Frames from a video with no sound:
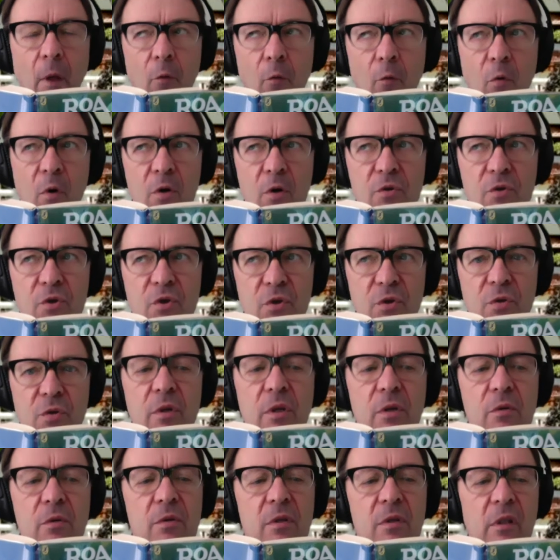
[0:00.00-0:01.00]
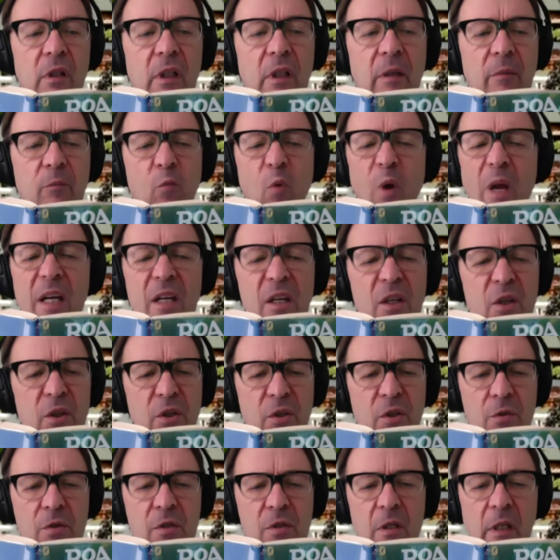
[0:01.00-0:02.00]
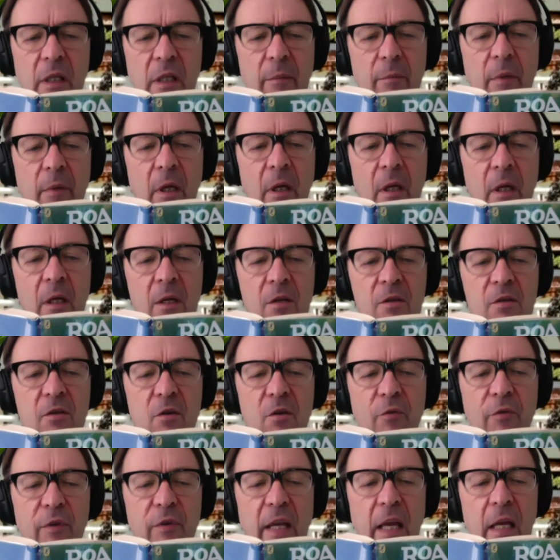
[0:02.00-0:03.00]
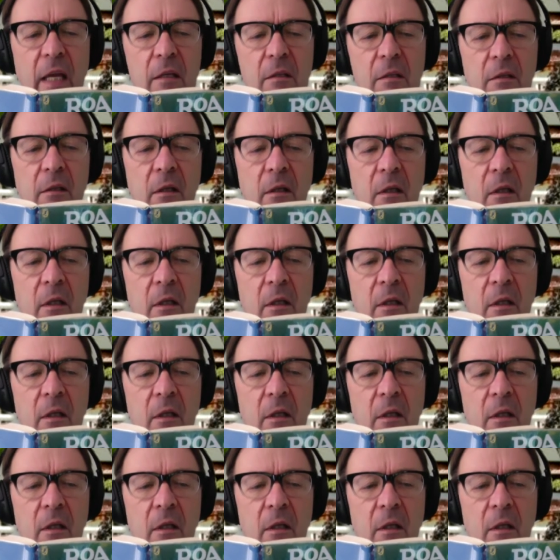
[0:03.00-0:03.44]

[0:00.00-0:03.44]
Where do you sleep? When do you sleep? Sophie asked.